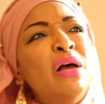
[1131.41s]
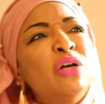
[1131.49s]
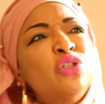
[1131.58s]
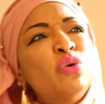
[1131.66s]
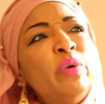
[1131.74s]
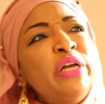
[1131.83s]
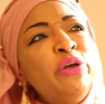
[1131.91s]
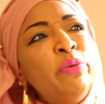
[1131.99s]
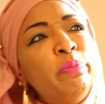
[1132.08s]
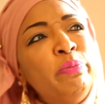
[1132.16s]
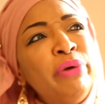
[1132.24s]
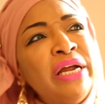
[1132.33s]
So when you
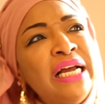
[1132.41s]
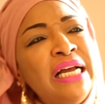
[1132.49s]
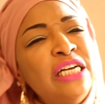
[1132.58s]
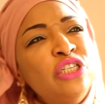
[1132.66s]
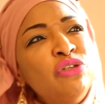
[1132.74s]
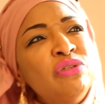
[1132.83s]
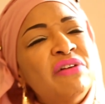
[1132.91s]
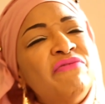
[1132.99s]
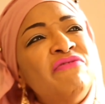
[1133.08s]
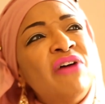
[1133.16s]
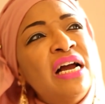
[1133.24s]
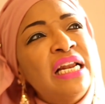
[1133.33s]
bring issues of
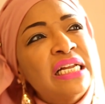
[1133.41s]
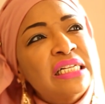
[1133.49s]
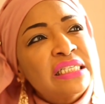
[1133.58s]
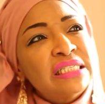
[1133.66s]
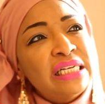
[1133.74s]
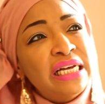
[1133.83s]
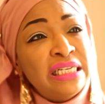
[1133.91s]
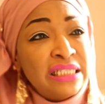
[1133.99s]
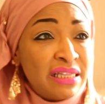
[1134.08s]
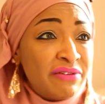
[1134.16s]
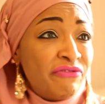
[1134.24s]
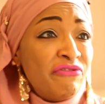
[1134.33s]
violence
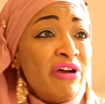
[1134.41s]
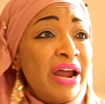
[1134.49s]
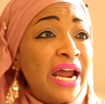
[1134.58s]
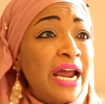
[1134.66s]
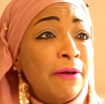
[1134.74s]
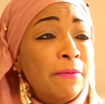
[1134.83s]
into the fray,